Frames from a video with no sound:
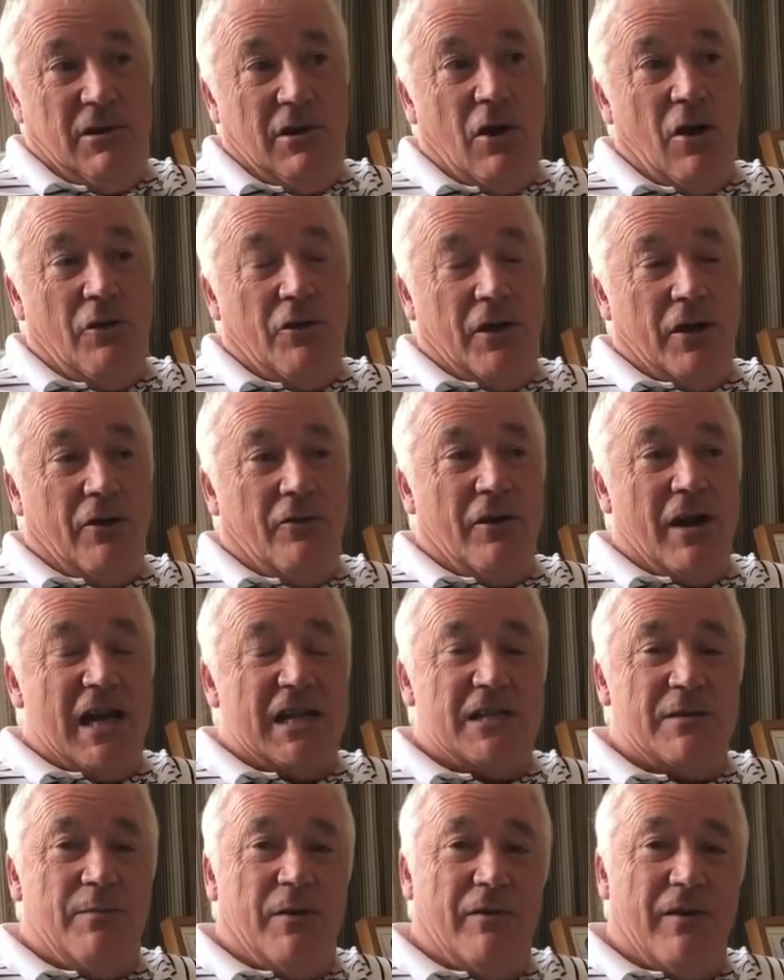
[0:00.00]
got the
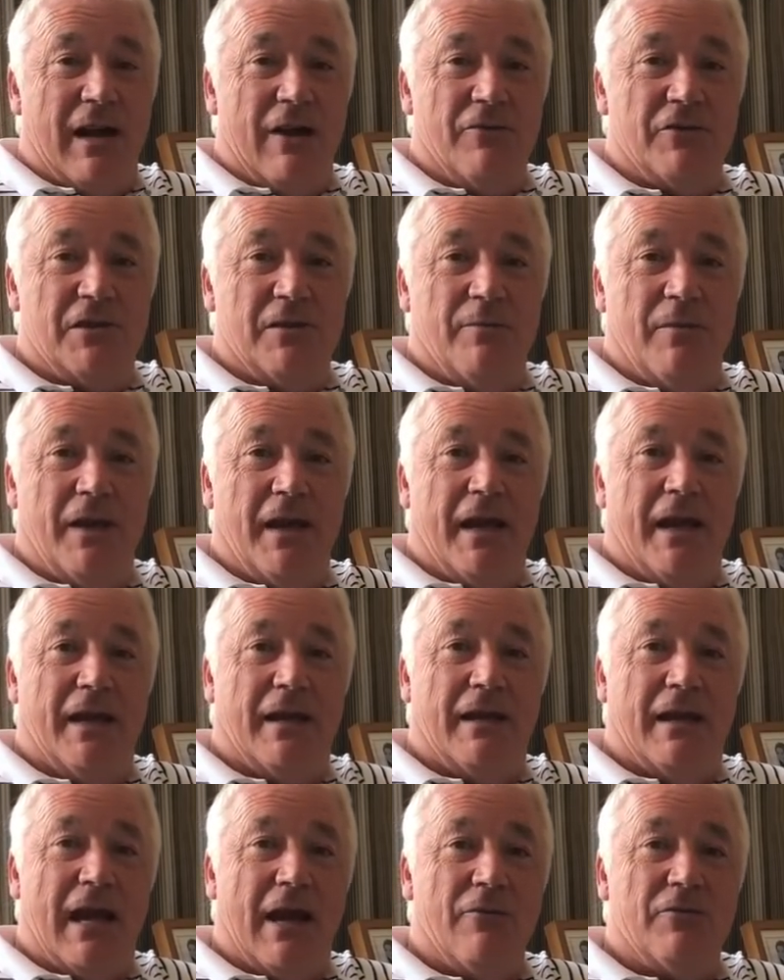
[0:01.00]
grasp of how
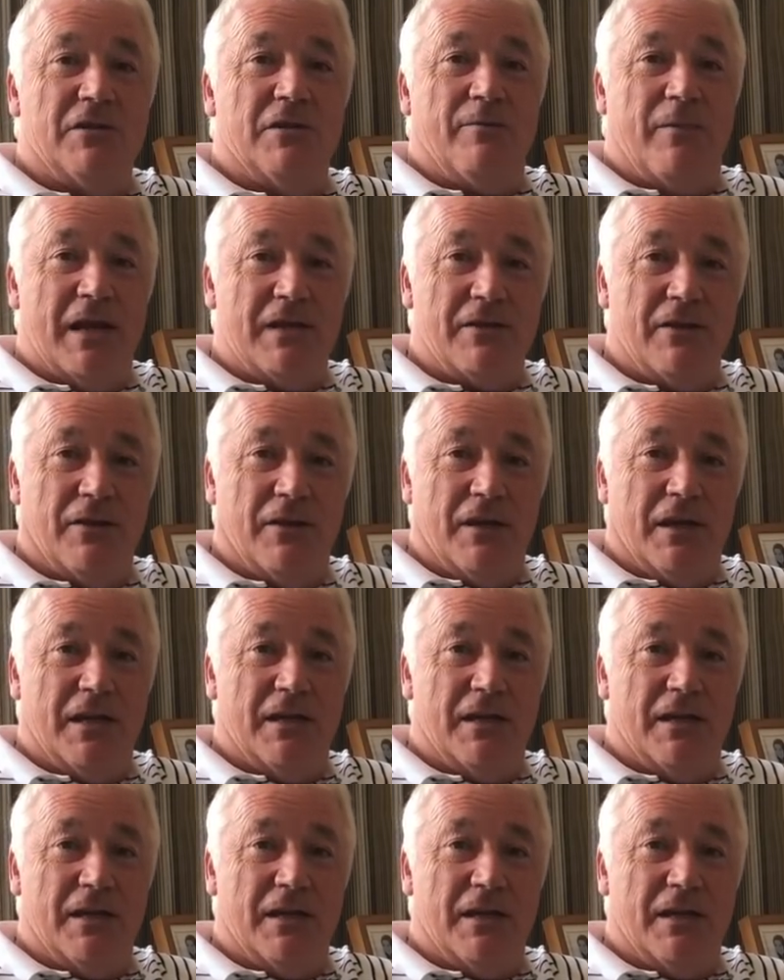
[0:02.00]
to bet on